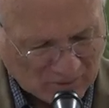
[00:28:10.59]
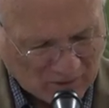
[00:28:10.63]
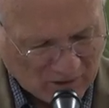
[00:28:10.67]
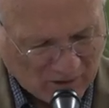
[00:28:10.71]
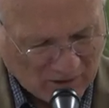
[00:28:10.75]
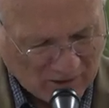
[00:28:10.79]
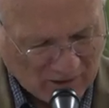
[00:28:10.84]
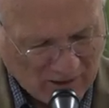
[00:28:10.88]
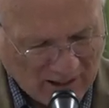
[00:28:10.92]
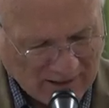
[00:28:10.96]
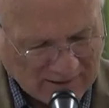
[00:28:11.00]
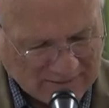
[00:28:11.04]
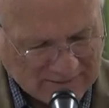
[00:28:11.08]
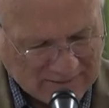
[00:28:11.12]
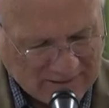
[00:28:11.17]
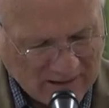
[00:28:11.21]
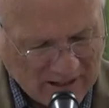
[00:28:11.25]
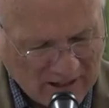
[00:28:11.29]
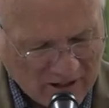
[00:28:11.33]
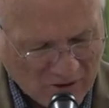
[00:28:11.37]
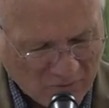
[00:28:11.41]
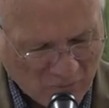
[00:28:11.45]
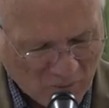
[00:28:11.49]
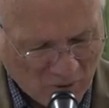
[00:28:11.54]
And
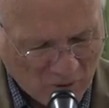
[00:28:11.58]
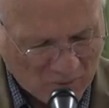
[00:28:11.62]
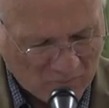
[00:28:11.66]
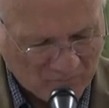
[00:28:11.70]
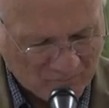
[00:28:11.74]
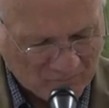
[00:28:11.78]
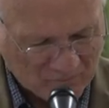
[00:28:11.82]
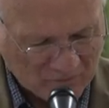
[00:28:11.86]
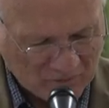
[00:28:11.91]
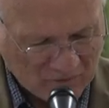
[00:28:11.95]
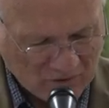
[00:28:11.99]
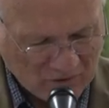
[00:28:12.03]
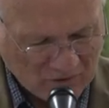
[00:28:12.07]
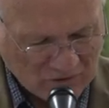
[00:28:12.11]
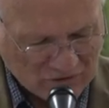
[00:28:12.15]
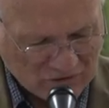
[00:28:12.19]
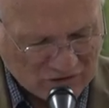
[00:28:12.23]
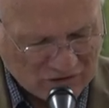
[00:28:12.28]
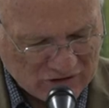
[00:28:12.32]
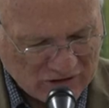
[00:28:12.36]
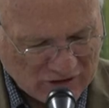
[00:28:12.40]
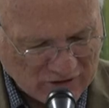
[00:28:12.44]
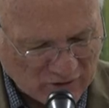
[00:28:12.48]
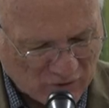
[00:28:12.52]
Isaiah wrote,
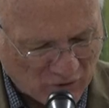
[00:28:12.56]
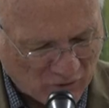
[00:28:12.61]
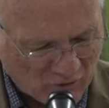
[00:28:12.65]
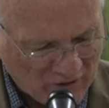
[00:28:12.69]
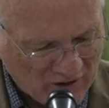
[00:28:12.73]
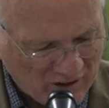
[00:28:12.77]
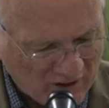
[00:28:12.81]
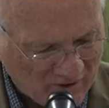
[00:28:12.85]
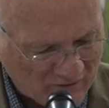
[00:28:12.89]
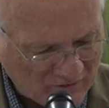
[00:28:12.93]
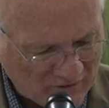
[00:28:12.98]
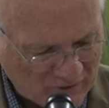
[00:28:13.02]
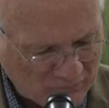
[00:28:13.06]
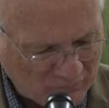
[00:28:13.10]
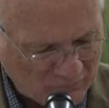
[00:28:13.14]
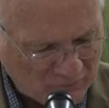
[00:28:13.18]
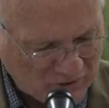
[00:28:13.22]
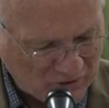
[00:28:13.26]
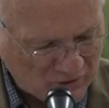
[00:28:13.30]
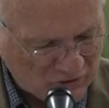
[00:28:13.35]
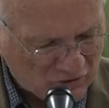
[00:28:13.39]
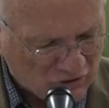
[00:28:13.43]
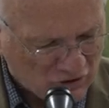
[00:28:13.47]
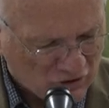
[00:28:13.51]
Sing, O heaven,
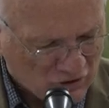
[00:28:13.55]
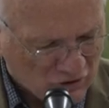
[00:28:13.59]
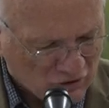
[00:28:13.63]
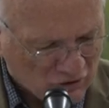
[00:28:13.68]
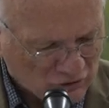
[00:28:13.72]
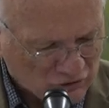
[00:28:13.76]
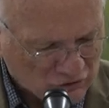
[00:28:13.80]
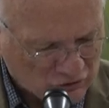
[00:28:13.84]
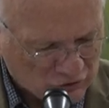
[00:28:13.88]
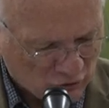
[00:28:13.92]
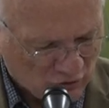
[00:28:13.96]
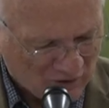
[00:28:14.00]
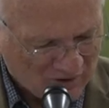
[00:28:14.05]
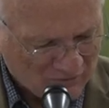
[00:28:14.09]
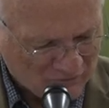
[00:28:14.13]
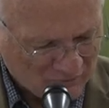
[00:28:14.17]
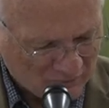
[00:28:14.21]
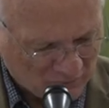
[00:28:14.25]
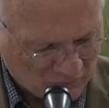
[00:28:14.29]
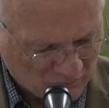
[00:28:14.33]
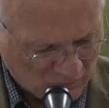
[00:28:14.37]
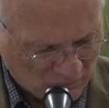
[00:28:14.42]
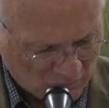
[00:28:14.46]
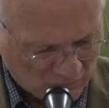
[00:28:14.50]
be
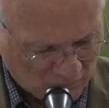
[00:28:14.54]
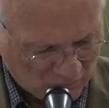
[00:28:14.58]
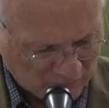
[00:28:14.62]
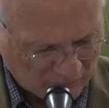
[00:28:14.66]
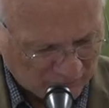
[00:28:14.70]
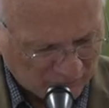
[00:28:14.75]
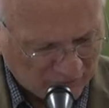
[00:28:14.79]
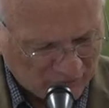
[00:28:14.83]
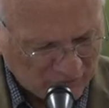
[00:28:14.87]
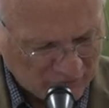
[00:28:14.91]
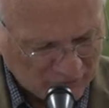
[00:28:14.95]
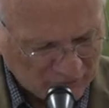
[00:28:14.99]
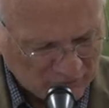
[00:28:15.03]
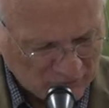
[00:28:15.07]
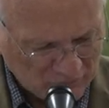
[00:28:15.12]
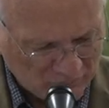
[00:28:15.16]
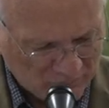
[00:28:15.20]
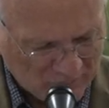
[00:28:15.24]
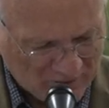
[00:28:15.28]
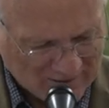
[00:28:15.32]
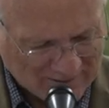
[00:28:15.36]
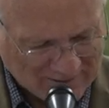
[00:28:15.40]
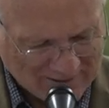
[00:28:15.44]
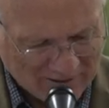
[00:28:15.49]
joyful, O earth, and
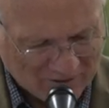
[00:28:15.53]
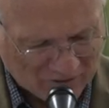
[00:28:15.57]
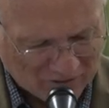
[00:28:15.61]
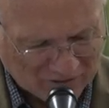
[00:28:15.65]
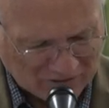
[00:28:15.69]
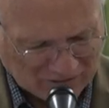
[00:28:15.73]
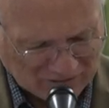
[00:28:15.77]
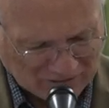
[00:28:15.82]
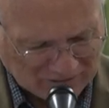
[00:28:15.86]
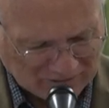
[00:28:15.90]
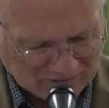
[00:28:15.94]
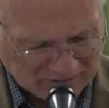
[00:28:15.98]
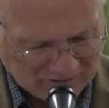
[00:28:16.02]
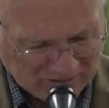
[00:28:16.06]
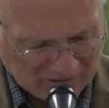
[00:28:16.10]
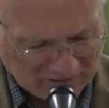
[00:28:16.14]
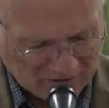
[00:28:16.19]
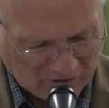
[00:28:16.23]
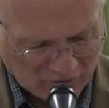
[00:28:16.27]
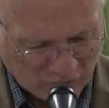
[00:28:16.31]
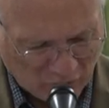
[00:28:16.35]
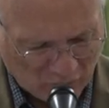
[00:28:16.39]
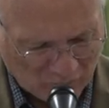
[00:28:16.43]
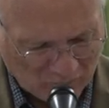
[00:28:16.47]
break out and sing,
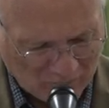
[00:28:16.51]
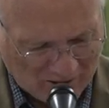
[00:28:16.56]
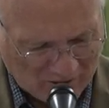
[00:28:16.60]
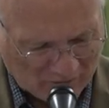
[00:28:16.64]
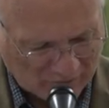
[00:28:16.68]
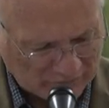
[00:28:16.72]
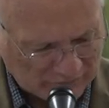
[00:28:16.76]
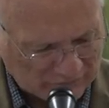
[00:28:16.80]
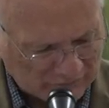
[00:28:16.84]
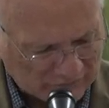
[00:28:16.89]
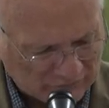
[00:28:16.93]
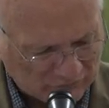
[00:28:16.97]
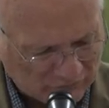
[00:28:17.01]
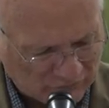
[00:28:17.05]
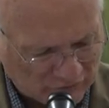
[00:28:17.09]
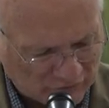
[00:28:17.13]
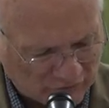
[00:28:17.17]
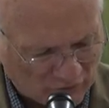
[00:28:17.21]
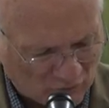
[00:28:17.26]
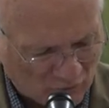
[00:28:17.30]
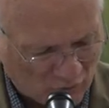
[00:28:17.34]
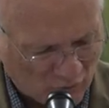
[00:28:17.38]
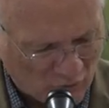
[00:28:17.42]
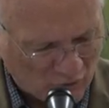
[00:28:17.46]
in O mountains, for
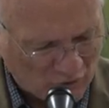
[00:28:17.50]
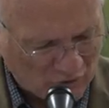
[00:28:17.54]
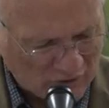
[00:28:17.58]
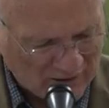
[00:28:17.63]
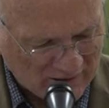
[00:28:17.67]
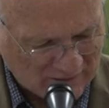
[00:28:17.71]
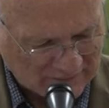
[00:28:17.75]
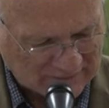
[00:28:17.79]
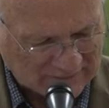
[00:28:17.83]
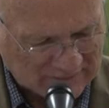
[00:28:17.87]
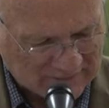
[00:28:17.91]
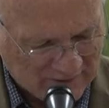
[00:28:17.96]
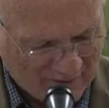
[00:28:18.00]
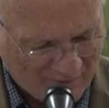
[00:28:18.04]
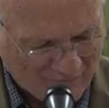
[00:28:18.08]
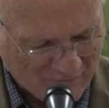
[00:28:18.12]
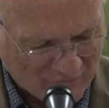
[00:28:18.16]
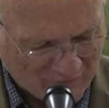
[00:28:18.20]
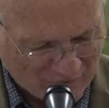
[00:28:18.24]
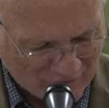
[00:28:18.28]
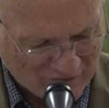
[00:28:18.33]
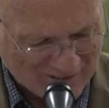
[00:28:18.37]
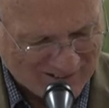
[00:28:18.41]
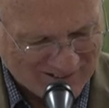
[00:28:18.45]
the Lord has
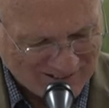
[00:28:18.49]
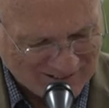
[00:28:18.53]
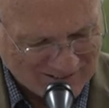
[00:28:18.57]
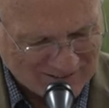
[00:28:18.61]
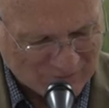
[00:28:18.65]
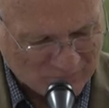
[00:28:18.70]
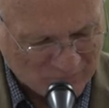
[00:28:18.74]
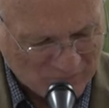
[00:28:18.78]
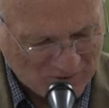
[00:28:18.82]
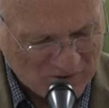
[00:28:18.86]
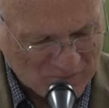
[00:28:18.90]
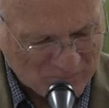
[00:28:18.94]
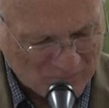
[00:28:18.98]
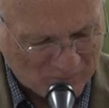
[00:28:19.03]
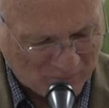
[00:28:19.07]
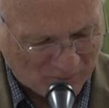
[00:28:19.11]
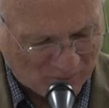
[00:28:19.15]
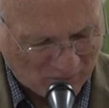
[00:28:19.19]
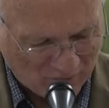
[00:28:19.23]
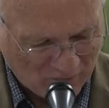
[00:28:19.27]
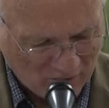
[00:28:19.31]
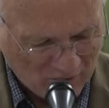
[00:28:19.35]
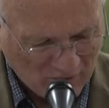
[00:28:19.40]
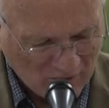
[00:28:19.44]
comforted his
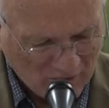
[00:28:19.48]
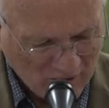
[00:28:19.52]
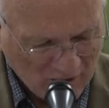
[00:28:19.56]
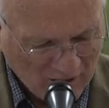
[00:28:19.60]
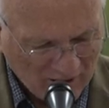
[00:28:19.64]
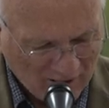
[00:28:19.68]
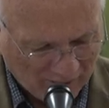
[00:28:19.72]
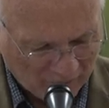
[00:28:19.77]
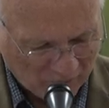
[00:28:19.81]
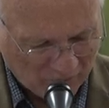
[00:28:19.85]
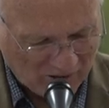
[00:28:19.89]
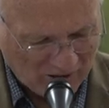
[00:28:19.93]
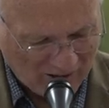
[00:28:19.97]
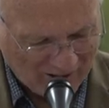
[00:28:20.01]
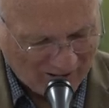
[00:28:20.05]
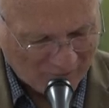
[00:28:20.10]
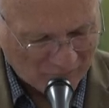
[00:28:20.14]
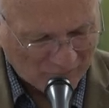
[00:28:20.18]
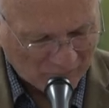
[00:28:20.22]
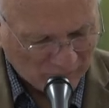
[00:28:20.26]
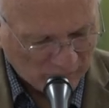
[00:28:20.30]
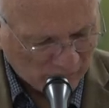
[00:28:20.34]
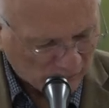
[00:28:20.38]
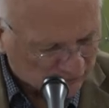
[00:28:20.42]
people and will have
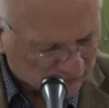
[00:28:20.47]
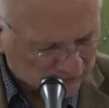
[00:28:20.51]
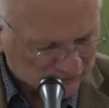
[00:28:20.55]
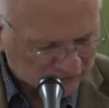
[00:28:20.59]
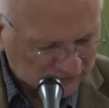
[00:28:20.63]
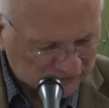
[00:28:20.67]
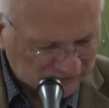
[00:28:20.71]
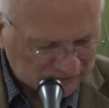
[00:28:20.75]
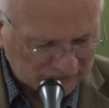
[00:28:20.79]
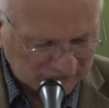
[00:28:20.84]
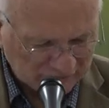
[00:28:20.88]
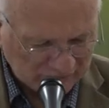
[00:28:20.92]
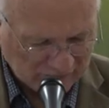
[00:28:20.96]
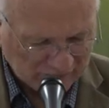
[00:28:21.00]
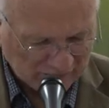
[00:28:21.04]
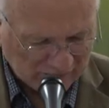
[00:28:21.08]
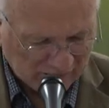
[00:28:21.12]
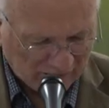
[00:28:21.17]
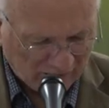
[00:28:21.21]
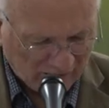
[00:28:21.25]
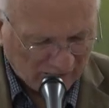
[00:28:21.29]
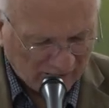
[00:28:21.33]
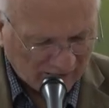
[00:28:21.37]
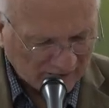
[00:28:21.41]
mercy
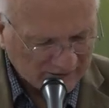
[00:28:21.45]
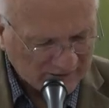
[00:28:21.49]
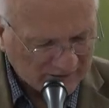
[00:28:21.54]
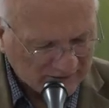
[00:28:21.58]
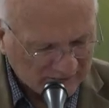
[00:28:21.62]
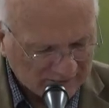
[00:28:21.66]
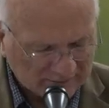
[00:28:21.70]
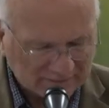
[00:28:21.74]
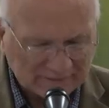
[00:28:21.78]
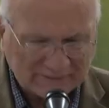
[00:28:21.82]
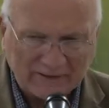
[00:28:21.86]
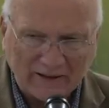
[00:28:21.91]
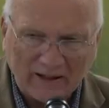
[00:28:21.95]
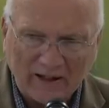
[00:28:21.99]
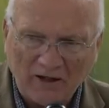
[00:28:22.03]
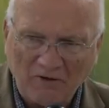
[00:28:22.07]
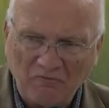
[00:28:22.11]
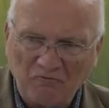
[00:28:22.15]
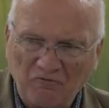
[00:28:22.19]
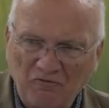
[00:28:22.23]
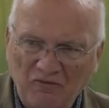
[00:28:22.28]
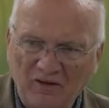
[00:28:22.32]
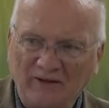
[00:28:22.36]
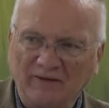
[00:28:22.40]
on his
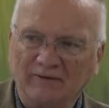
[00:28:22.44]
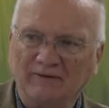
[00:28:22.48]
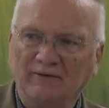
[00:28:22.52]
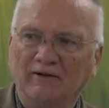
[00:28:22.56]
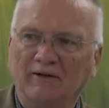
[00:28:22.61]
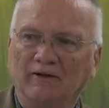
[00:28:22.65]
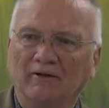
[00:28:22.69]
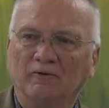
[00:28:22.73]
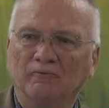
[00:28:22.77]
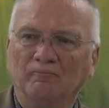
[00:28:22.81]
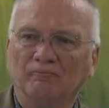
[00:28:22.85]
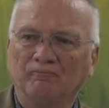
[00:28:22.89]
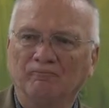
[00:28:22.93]
afflicted.